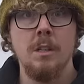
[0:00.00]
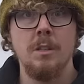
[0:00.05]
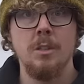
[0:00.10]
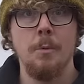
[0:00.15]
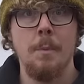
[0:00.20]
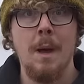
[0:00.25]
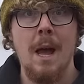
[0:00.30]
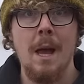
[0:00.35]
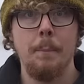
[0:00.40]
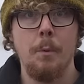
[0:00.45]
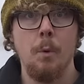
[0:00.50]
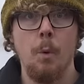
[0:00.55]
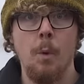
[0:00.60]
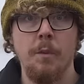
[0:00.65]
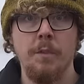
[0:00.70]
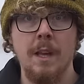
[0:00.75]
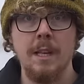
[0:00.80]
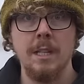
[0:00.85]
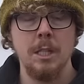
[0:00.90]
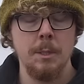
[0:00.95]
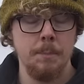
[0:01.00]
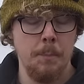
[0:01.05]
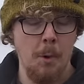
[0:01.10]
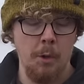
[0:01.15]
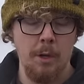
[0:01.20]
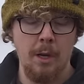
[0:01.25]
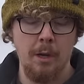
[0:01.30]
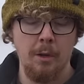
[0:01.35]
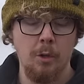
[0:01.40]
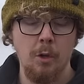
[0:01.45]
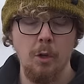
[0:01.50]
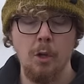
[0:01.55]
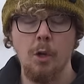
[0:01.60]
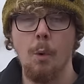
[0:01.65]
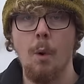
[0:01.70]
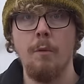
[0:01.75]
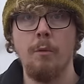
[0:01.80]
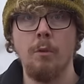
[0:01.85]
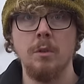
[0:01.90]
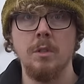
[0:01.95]
So I'm happy with that spot. Now I could
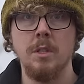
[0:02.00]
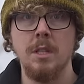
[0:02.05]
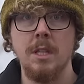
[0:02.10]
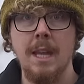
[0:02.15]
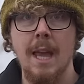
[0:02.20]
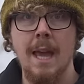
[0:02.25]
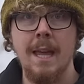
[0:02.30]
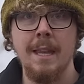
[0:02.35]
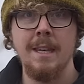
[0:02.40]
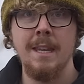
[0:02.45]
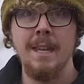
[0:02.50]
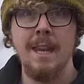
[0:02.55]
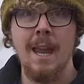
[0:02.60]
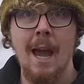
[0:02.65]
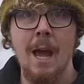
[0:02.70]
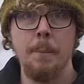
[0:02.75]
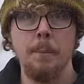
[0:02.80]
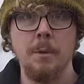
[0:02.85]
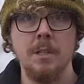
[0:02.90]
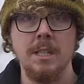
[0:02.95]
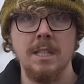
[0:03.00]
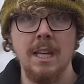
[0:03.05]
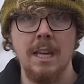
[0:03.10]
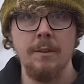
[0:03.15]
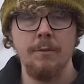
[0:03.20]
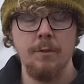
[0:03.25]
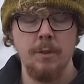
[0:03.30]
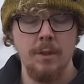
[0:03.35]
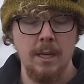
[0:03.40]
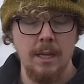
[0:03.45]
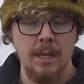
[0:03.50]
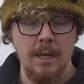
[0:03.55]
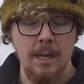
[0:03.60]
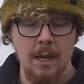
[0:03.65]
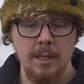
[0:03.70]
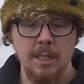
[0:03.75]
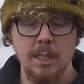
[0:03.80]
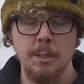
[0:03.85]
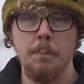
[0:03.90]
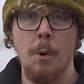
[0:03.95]
go over onto the ND app and save the
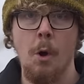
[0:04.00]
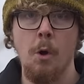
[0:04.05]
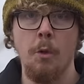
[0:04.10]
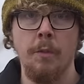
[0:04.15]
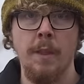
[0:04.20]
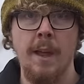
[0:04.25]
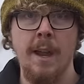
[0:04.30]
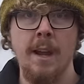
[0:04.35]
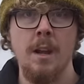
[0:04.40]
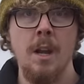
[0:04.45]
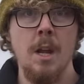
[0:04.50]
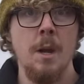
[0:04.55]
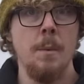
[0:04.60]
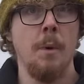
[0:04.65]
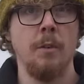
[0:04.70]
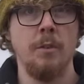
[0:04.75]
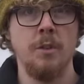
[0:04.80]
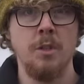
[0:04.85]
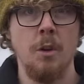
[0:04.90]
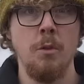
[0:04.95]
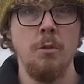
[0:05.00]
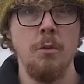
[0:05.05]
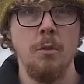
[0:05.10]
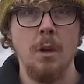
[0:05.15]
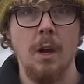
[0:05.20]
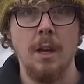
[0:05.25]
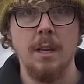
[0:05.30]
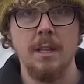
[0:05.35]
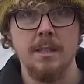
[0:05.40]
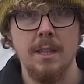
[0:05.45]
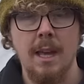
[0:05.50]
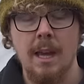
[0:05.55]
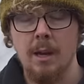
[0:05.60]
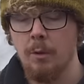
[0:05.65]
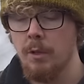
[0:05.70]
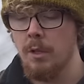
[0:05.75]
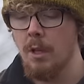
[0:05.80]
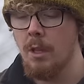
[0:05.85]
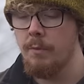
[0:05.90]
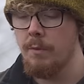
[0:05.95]
uh, spot on there, but I've shown you guys that
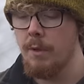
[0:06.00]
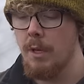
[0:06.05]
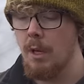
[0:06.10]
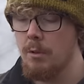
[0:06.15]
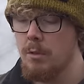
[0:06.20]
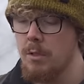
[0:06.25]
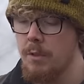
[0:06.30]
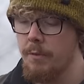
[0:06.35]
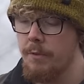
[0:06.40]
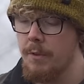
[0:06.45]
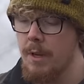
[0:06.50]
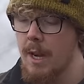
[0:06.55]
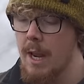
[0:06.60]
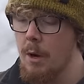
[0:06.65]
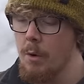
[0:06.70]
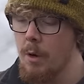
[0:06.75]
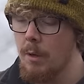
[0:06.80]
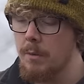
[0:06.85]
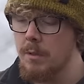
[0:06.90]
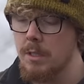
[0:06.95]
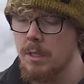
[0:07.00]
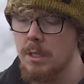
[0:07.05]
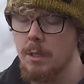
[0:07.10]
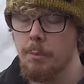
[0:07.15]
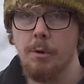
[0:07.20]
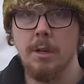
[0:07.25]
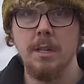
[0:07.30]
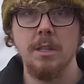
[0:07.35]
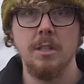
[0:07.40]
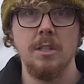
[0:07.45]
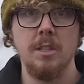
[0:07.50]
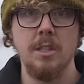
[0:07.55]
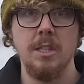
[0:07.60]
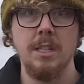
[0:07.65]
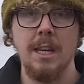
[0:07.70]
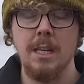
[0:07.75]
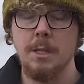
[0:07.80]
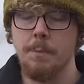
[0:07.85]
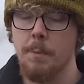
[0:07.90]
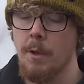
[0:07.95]
on the other video. So for now, I'm just gonna press the
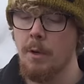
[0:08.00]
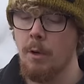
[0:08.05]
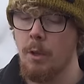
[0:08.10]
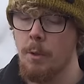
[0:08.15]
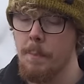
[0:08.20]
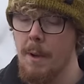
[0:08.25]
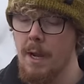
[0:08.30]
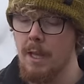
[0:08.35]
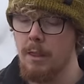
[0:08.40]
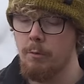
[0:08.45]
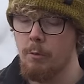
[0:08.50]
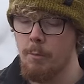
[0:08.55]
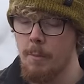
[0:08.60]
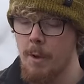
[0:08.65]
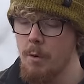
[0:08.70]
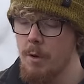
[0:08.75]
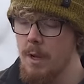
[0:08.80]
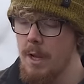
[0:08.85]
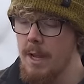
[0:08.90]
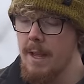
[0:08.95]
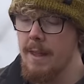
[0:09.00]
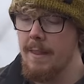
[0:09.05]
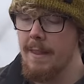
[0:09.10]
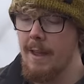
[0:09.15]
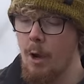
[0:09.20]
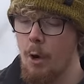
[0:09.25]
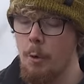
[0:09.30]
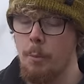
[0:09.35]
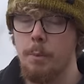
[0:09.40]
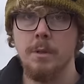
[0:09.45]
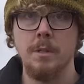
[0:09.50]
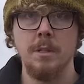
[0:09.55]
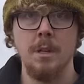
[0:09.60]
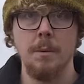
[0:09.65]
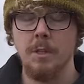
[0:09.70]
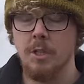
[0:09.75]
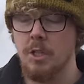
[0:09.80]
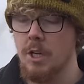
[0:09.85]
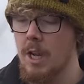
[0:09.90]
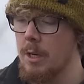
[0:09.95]
CH button on the back of the remote. That opens
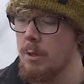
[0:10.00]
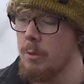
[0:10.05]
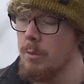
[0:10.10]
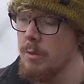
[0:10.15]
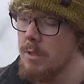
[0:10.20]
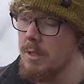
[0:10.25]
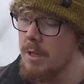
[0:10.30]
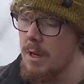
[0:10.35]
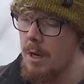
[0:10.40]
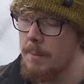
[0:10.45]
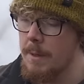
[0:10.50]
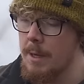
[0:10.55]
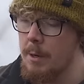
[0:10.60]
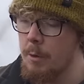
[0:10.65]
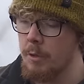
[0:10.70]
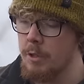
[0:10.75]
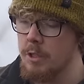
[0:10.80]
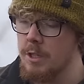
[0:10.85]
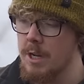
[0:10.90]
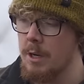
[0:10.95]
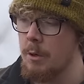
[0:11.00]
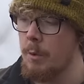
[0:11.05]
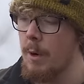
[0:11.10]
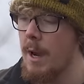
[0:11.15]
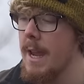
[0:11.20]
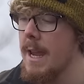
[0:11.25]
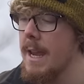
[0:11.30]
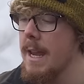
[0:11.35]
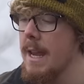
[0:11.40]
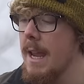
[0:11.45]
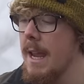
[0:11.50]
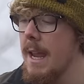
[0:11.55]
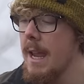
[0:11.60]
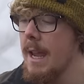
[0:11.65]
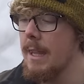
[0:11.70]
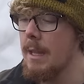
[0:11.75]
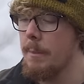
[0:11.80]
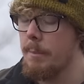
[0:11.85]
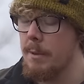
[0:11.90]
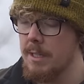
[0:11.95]
up the channels. I'm now on channel A, and
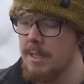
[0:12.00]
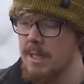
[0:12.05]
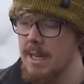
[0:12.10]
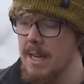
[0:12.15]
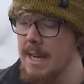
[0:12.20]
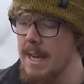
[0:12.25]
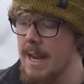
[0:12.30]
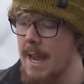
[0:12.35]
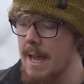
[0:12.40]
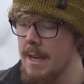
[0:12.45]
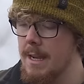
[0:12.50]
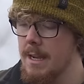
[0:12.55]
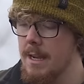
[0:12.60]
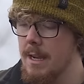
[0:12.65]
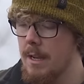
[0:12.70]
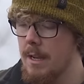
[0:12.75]
then press EN.